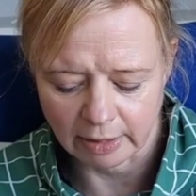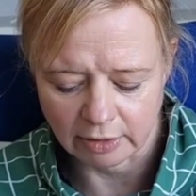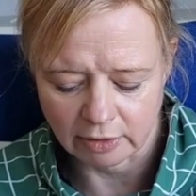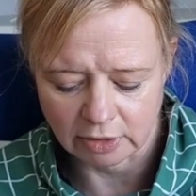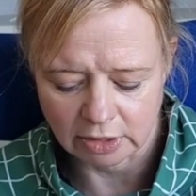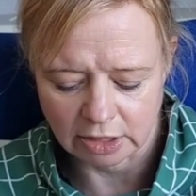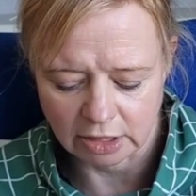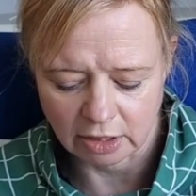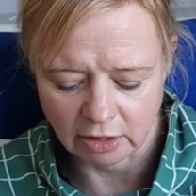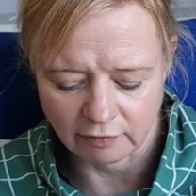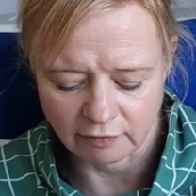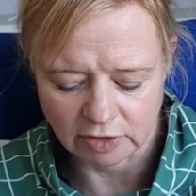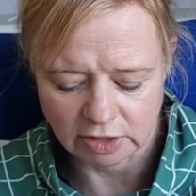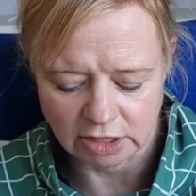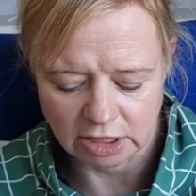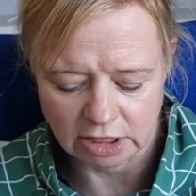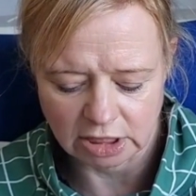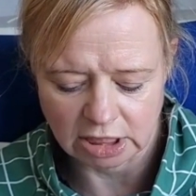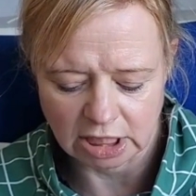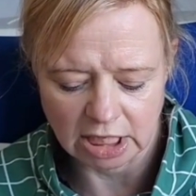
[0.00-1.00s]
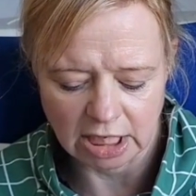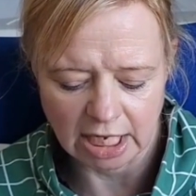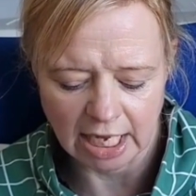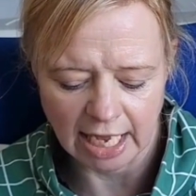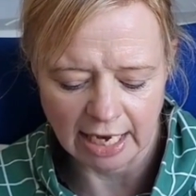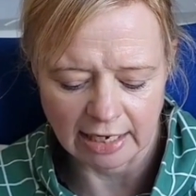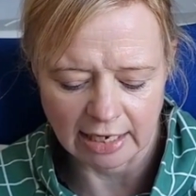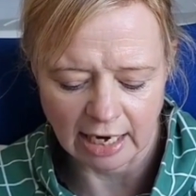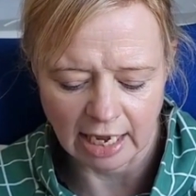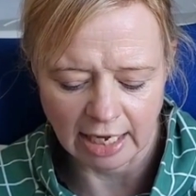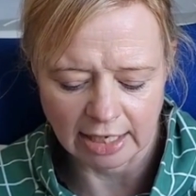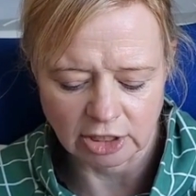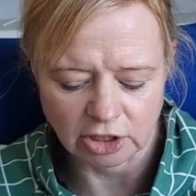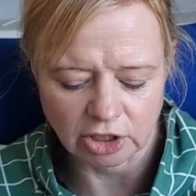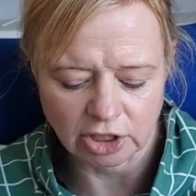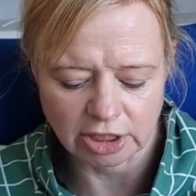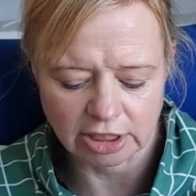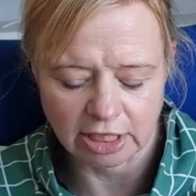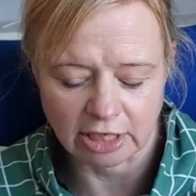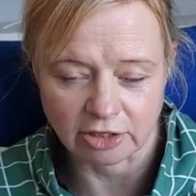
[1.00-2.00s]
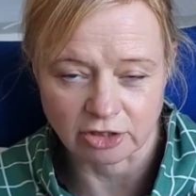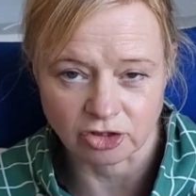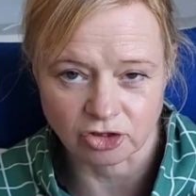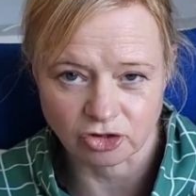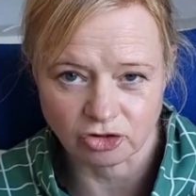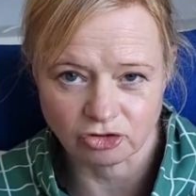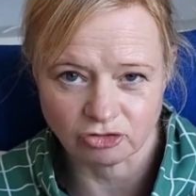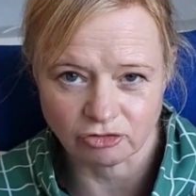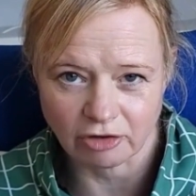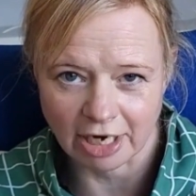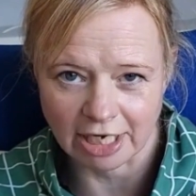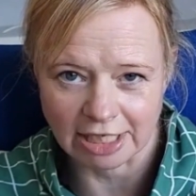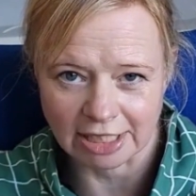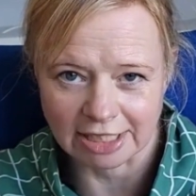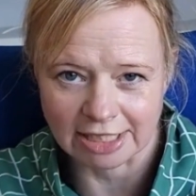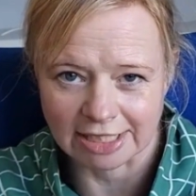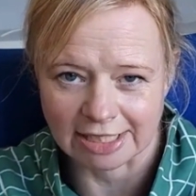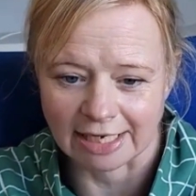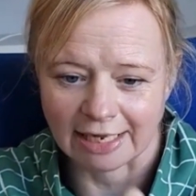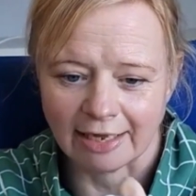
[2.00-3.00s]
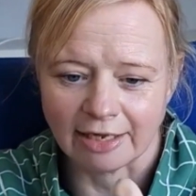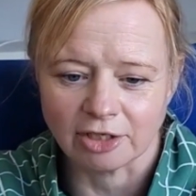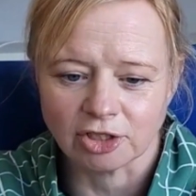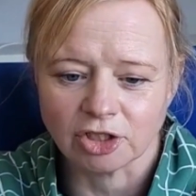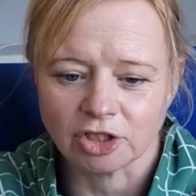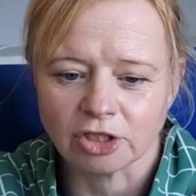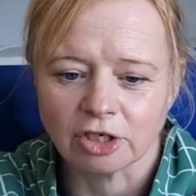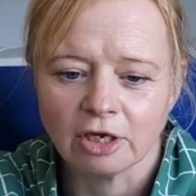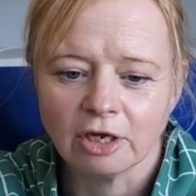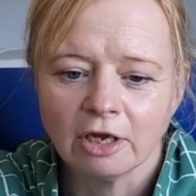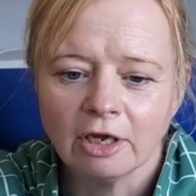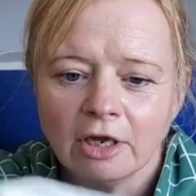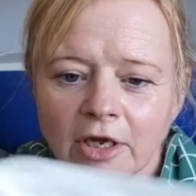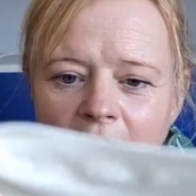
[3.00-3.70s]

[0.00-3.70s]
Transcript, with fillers: about using the cover stitch and in the end I just did a straight stitch